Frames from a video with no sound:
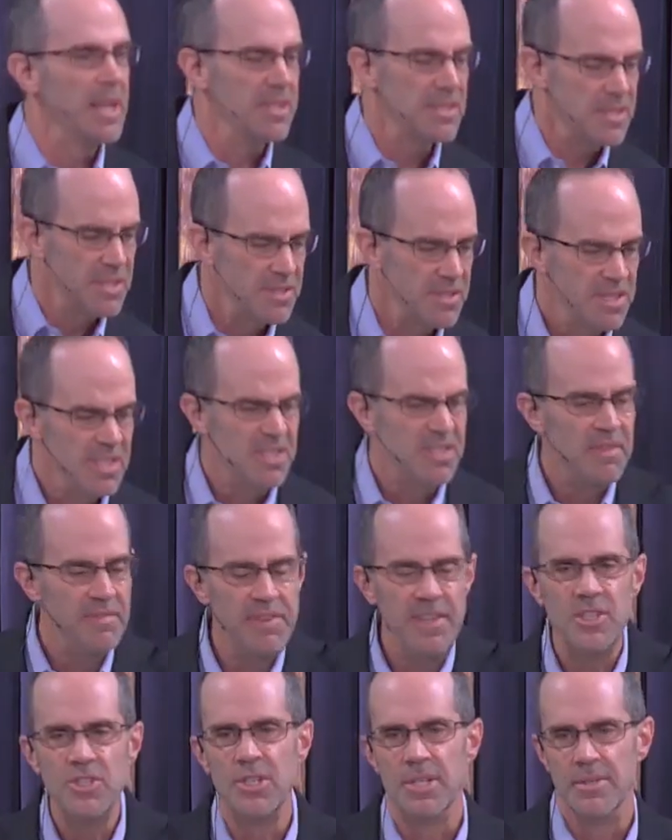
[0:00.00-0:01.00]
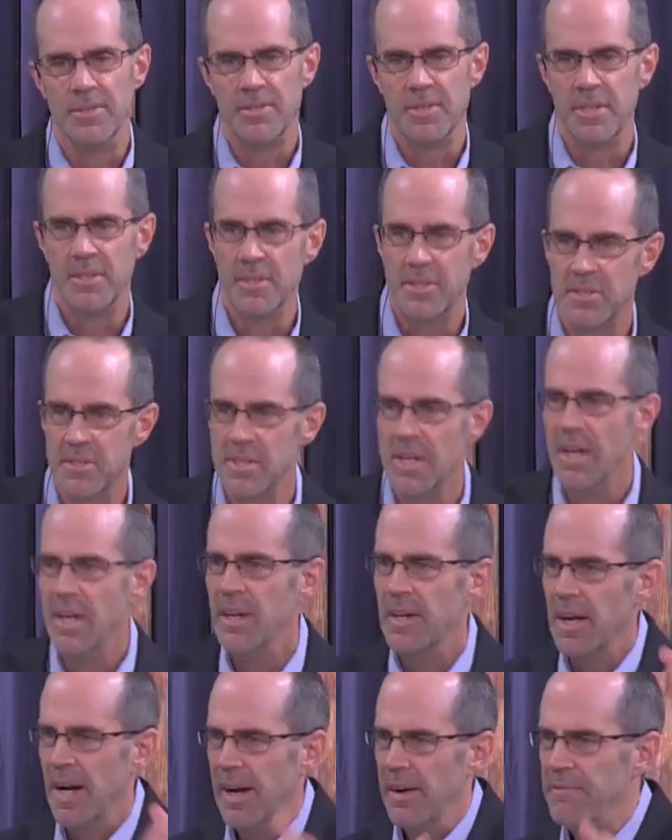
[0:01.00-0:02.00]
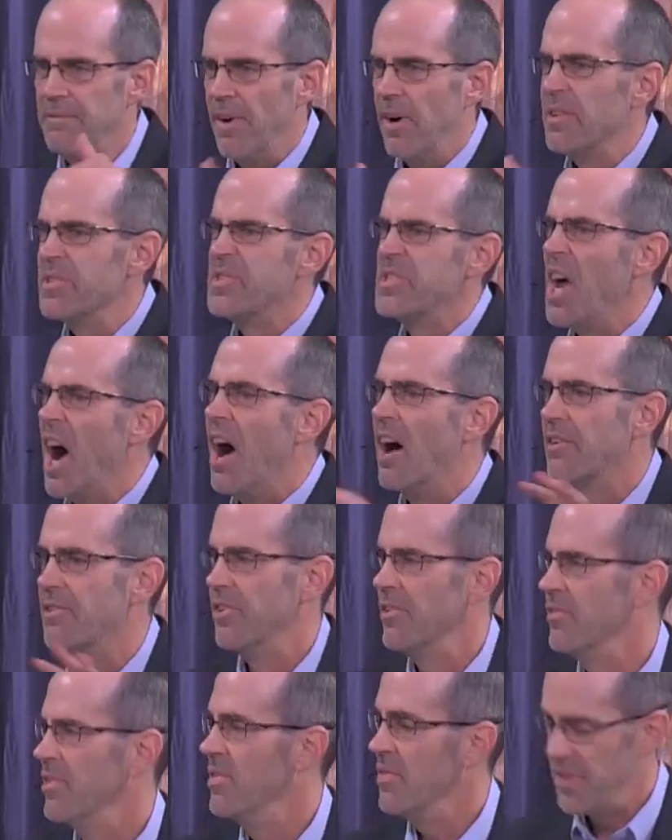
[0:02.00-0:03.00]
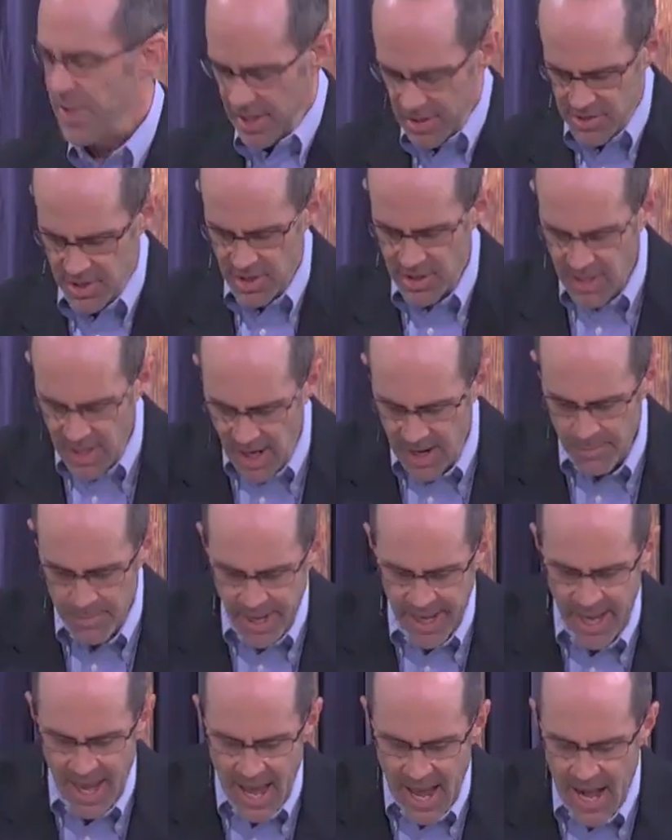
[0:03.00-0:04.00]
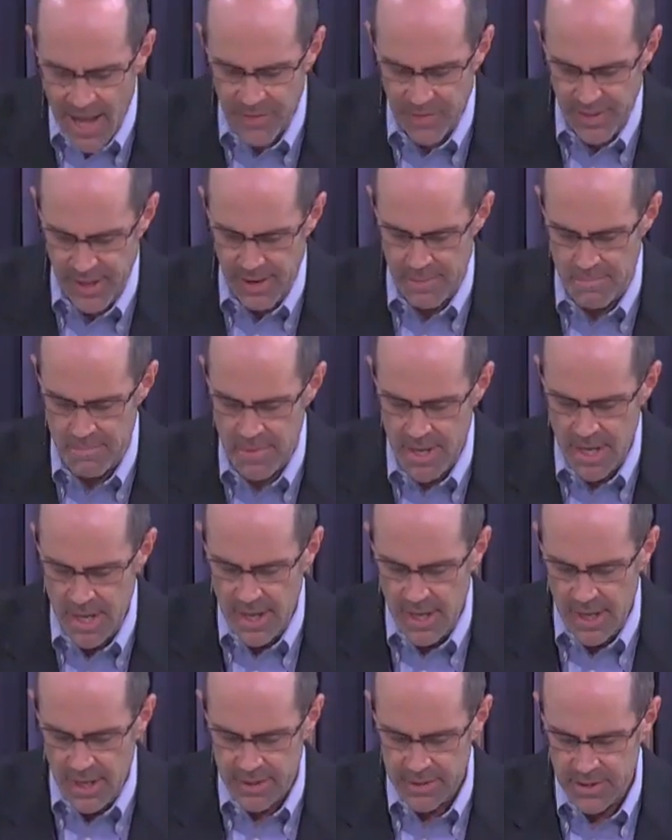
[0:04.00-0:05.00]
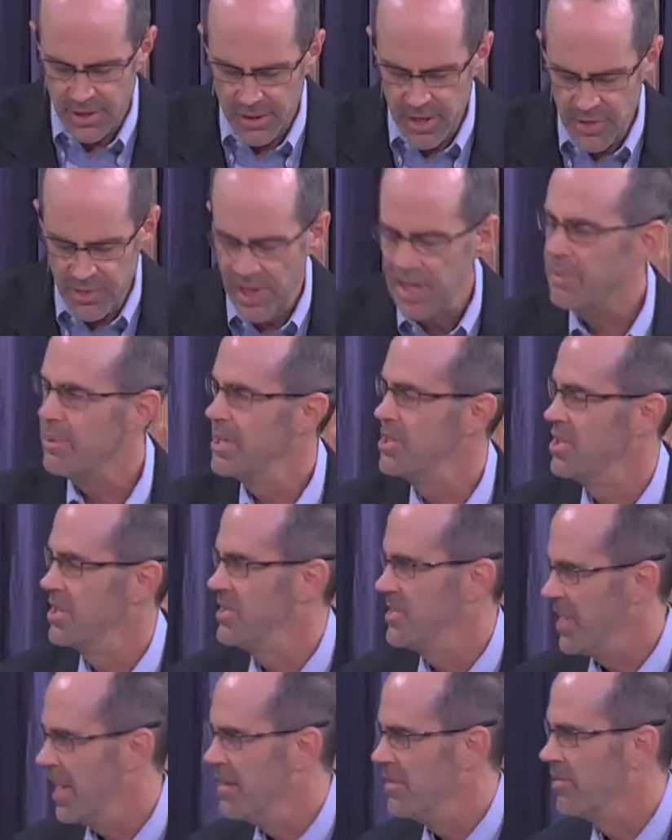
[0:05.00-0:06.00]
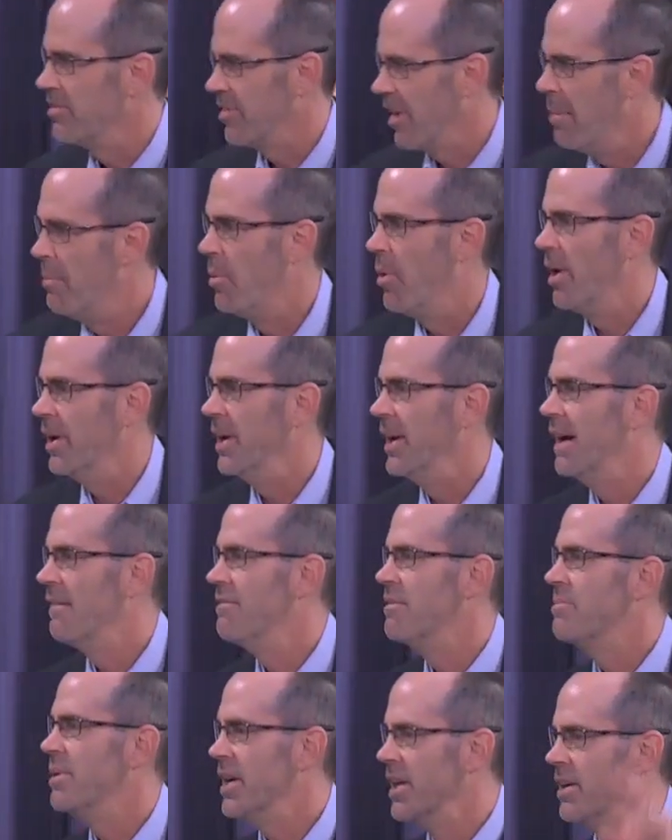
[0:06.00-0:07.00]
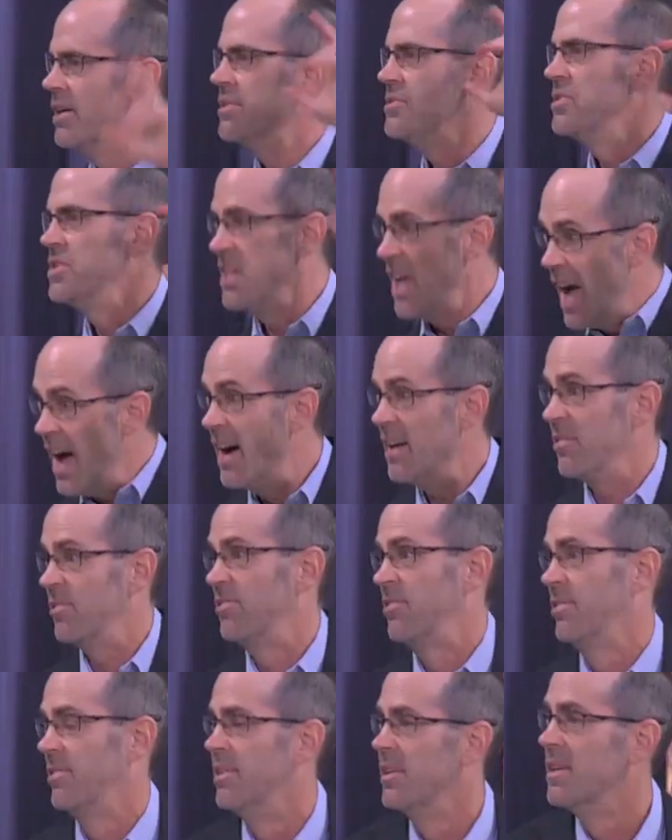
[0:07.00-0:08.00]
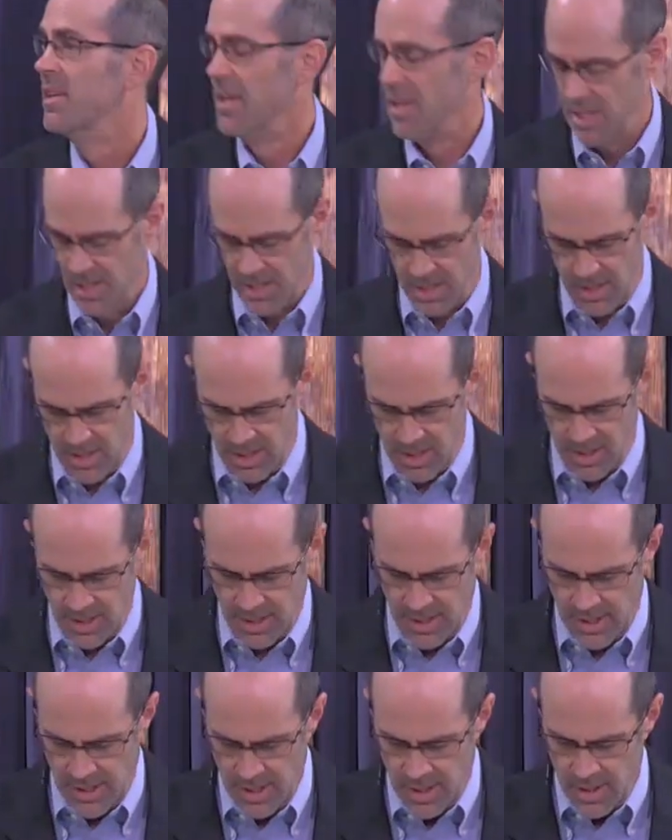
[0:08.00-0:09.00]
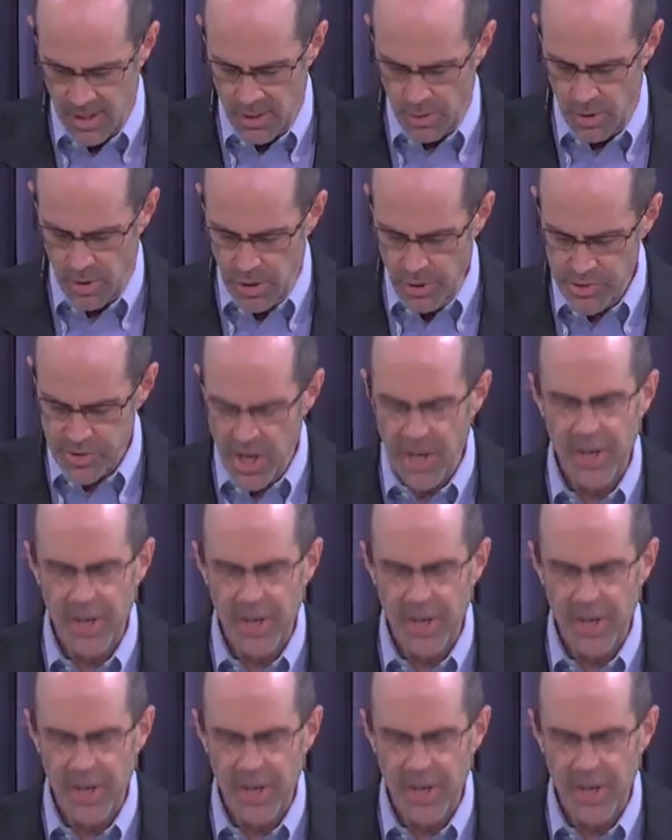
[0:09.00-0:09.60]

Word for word: there's these divisions and there's uh, false doctrines and things are coming at them. Don't you think we should send someone? And everybody goes, Yes. Well, who's going to